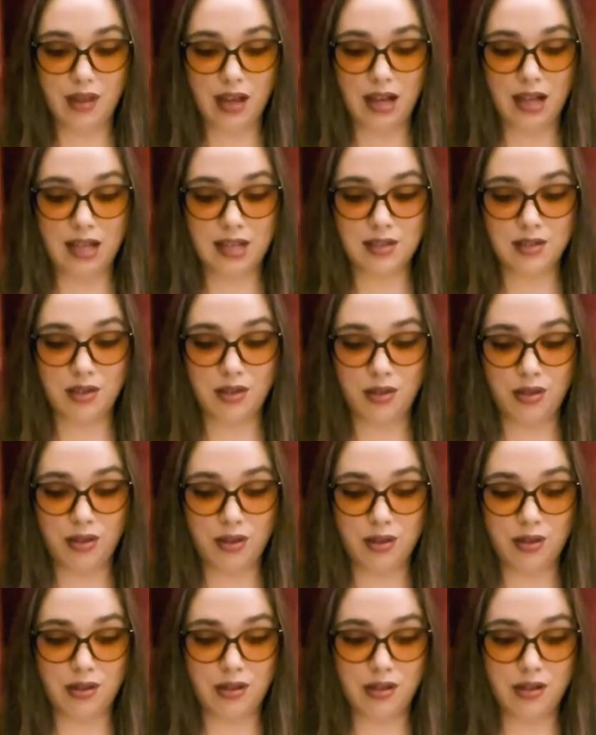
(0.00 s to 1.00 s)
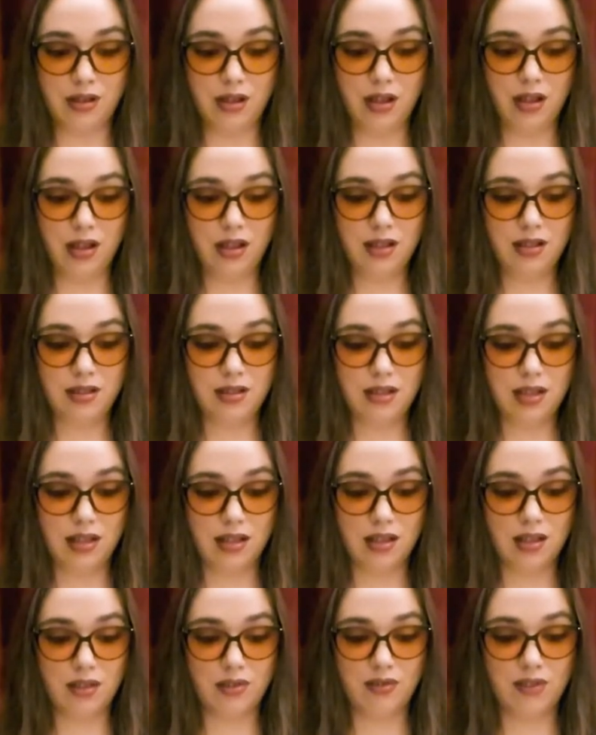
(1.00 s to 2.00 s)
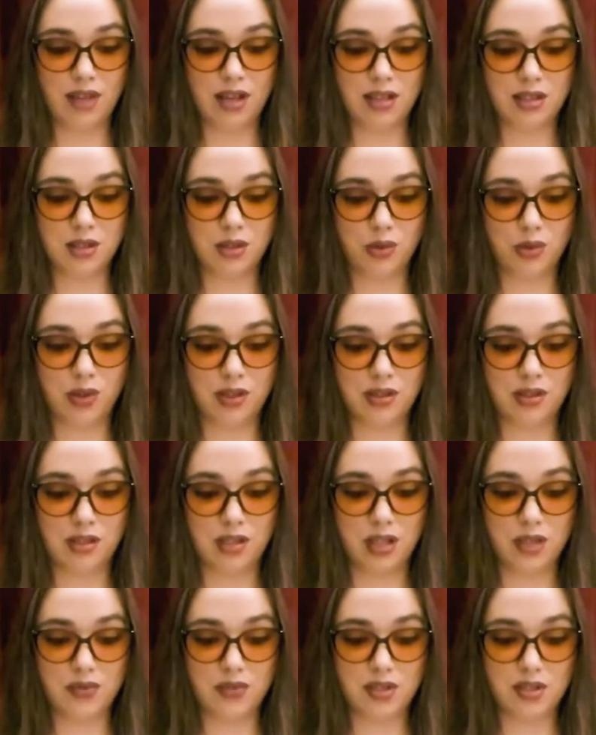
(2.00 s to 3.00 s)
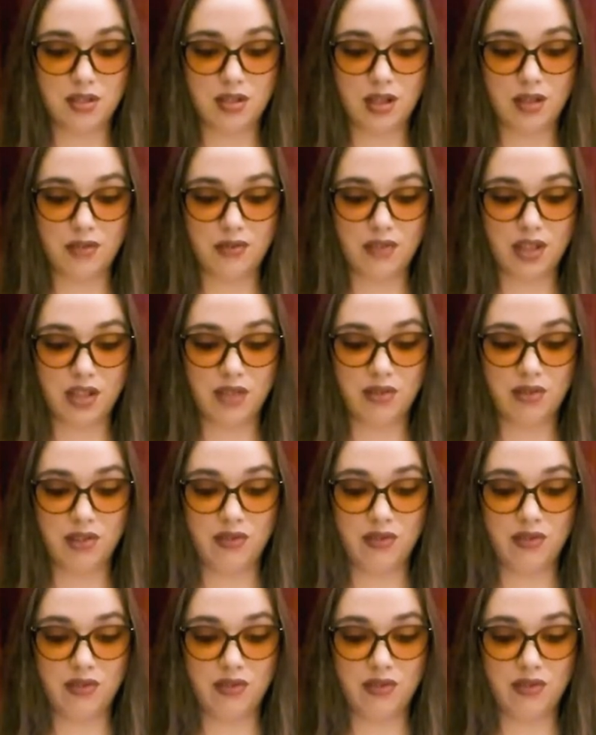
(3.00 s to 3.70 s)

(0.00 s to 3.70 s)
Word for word: asked a third, taking a vast quantity of snuff out of a